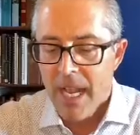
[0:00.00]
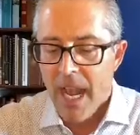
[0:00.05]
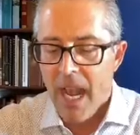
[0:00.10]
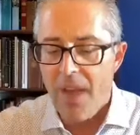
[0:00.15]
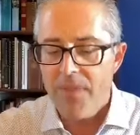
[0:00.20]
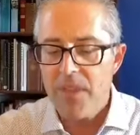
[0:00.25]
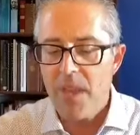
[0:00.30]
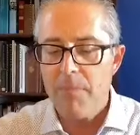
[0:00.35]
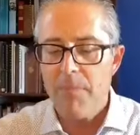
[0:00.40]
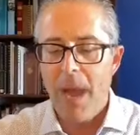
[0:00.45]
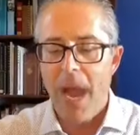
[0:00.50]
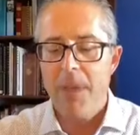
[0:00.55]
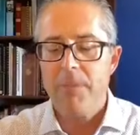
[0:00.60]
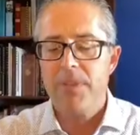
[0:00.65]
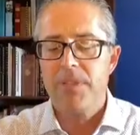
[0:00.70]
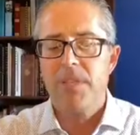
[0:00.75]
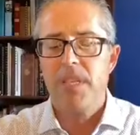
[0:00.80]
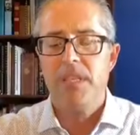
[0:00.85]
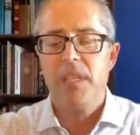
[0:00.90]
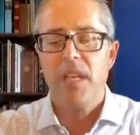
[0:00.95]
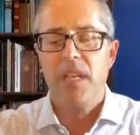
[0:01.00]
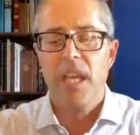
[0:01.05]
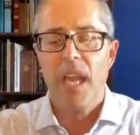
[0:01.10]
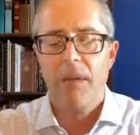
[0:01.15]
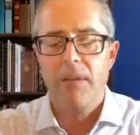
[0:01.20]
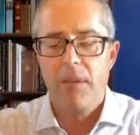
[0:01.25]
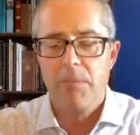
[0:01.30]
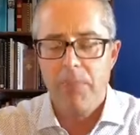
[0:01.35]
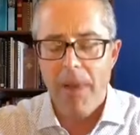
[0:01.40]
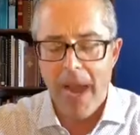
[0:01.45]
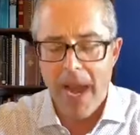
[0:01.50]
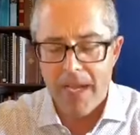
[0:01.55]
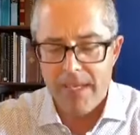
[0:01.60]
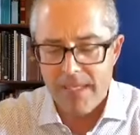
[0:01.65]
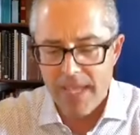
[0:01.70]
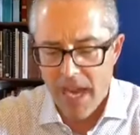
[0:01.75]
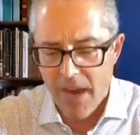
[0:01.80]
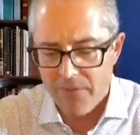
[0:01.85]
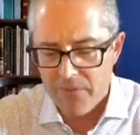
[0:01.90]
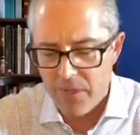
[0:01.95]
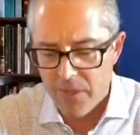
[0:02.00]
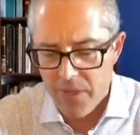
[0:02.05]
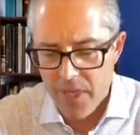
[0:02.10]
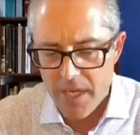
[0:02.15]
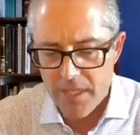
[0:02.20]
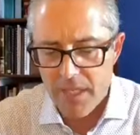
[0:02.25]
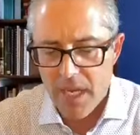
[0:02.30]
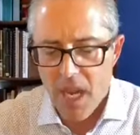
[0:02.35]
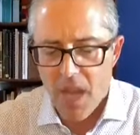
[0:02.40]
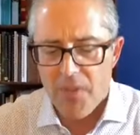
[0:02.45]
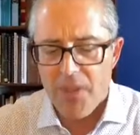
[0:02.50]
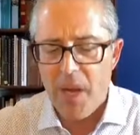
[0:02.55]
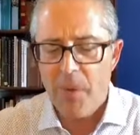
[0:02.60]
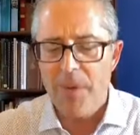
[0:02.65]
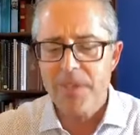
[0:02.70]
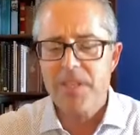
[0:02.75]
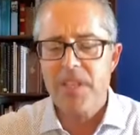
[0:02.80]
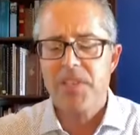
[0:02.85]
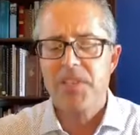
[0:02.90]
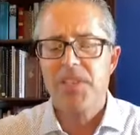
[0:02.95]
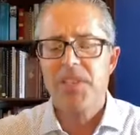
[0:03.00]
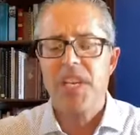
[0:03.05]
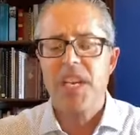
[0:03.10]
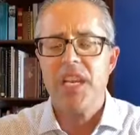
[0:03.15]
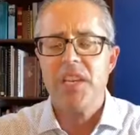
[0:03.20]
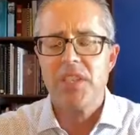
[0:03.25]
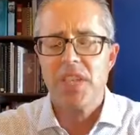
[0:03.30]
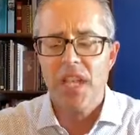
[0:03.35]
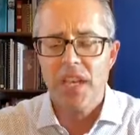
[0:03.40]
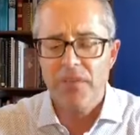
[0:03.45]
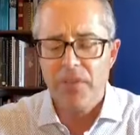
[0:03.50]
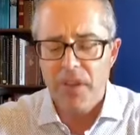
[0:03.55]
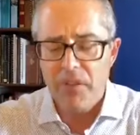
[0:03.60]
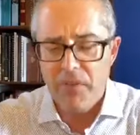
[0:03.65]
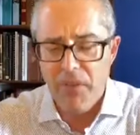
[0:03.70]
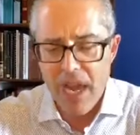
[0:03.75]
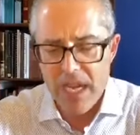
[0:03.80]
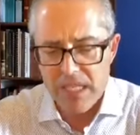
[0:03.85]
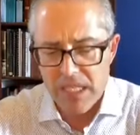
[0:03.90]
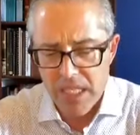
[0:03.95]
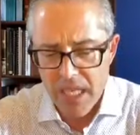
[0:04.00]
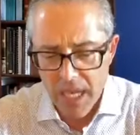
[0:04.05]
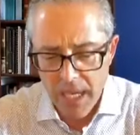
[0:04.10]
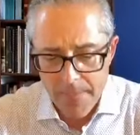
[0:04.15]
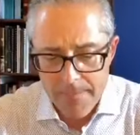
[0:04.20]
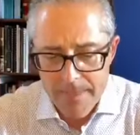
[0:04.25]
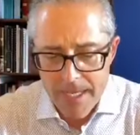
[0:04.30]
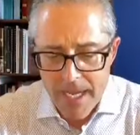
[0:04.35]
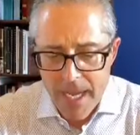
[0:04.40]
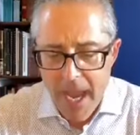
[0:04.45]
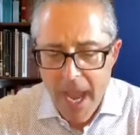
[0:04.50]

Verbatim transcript: And the Bible says it came to pass after this. There was a season of investing.